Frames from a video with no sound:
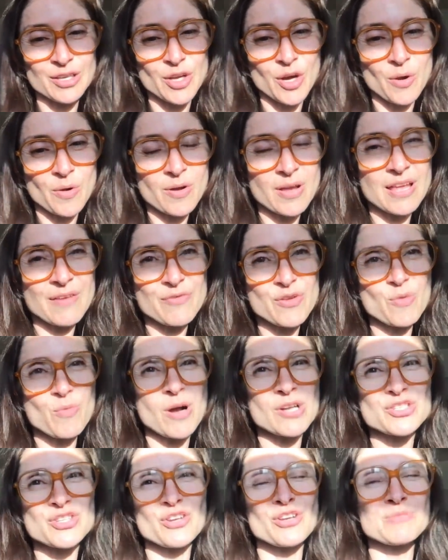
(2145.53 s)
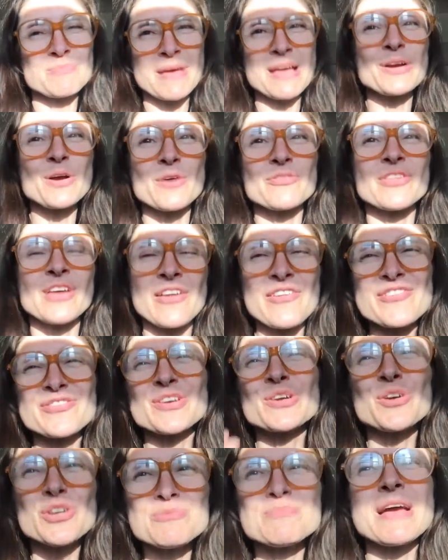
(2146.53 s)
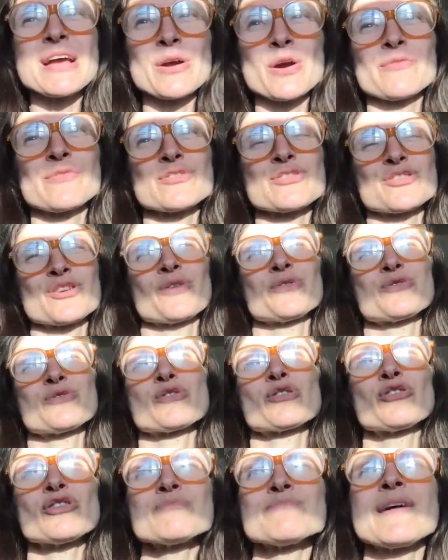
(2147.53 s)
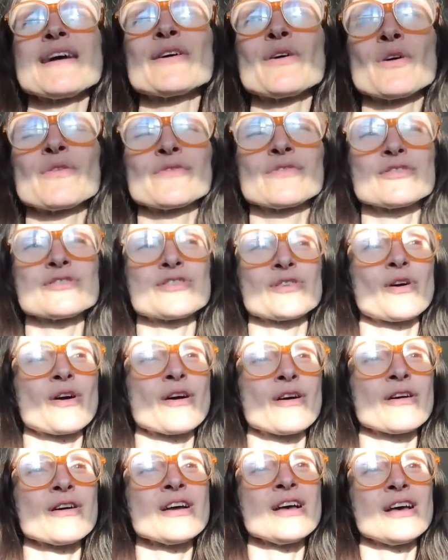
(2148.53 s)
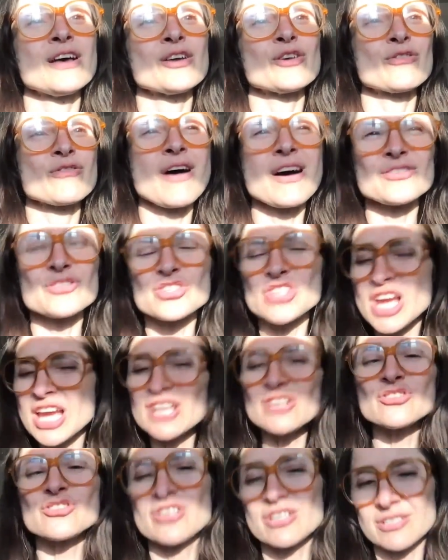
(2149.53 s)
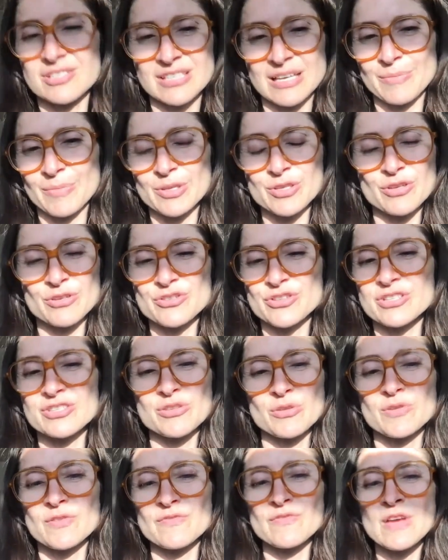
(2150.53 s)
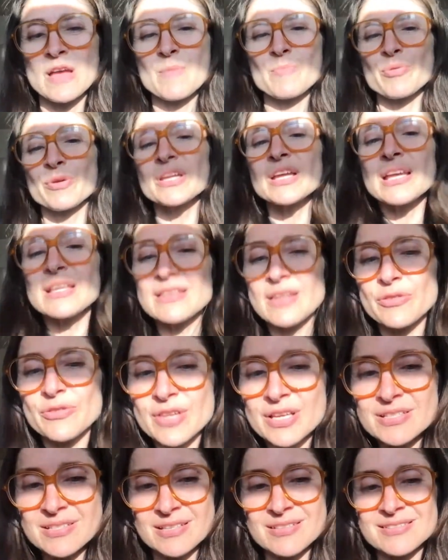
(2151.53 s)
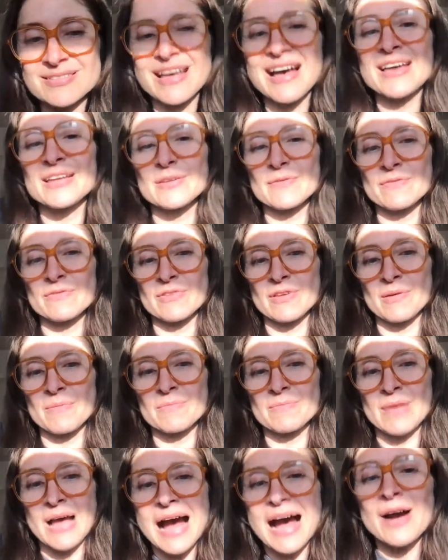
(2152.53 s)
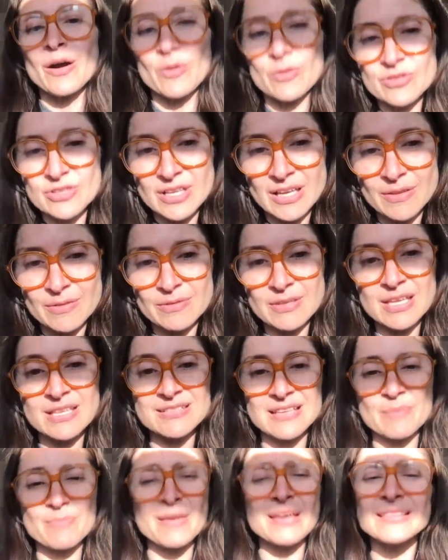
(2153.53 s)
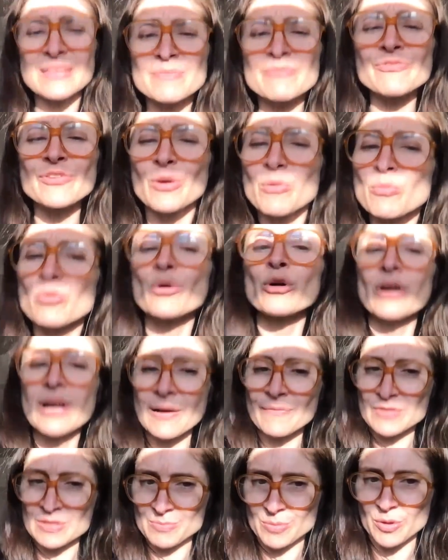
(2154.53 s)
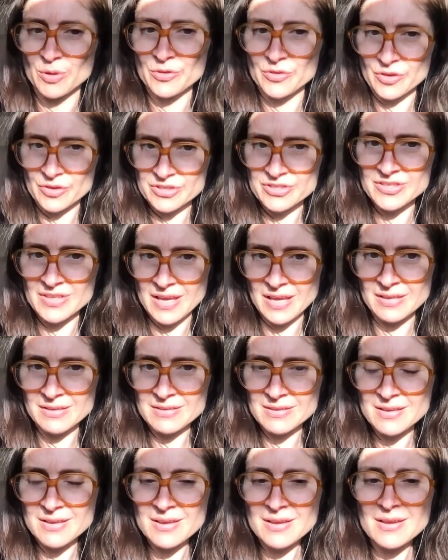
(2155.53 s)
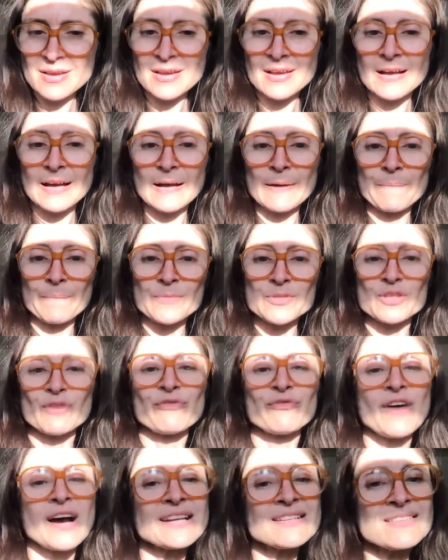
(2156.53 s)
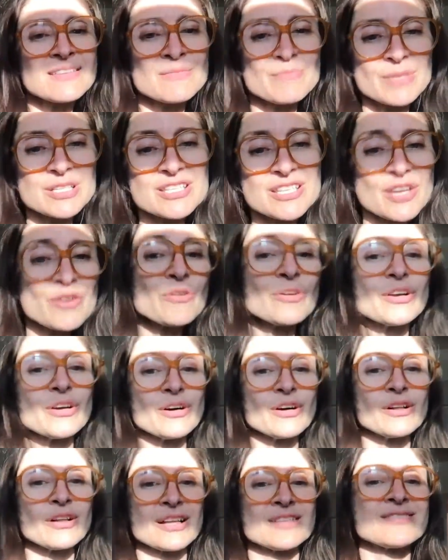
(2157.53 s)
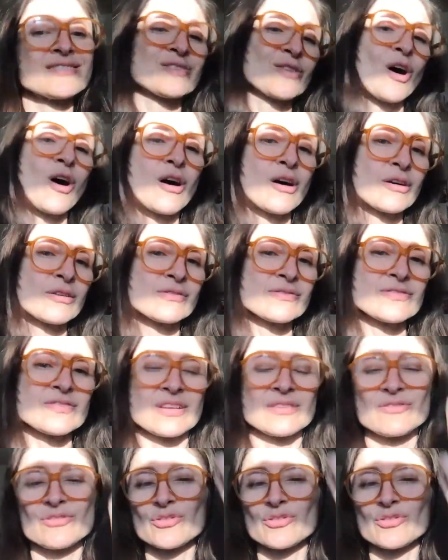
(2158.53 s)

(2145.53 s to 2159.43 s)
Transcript: if you watch I think the good makeover shows, or the good makeovers are, you're not changing someone. You're just sort of bringing the things inside of them out, and things that make them feel more comfortable in their skin. So finding material and songs